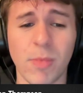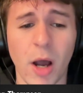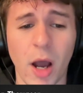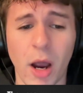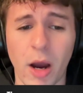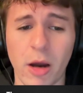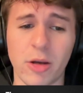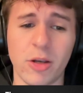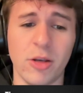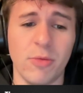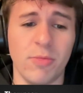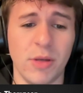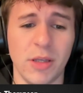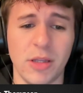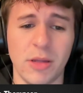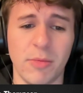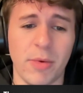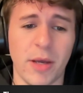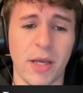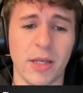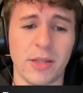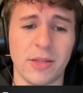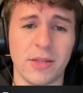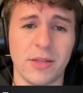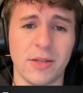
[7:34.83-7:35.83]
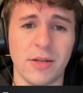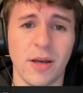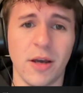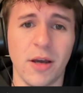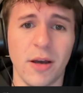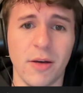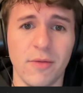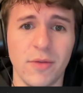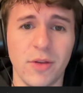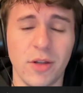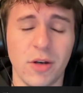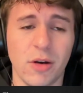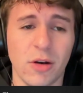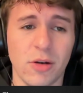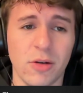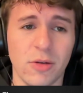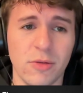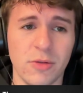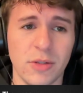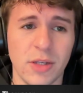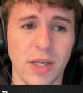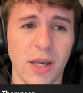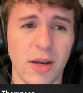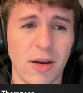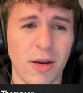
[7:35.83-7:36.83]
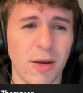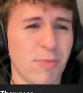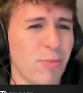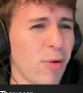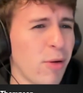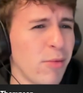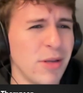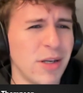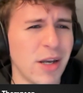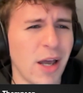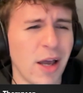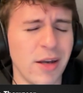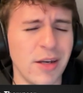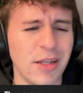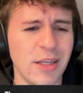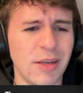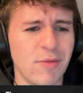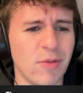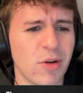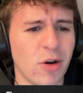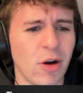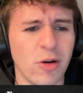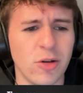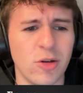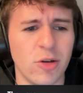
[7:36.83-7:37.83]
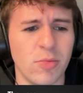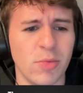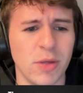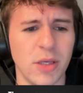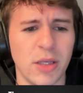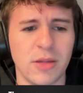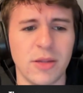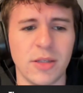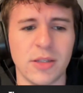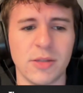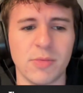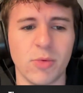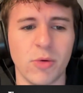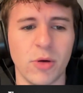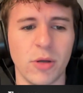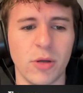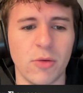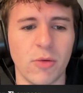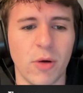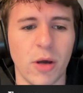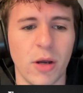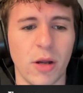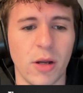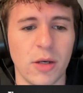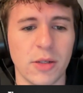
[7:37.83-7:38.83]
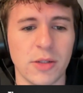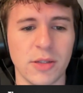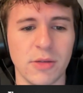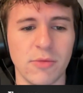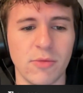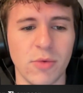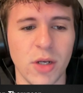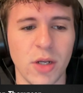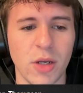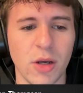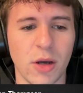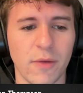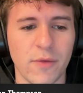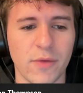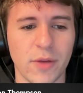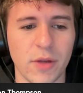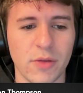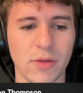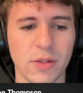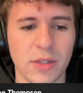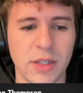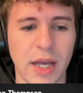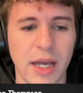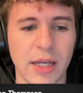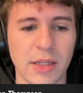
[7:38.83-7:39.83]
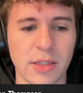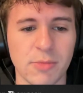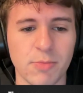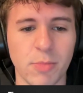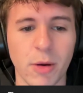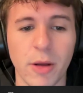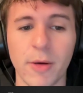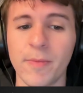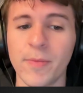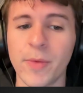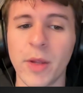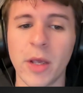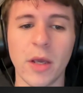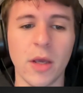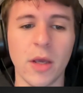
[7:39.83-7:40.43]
Arguably the best of the Narduzzi era. Probably not even arguably at this point, quite honestly, reading off those stats. But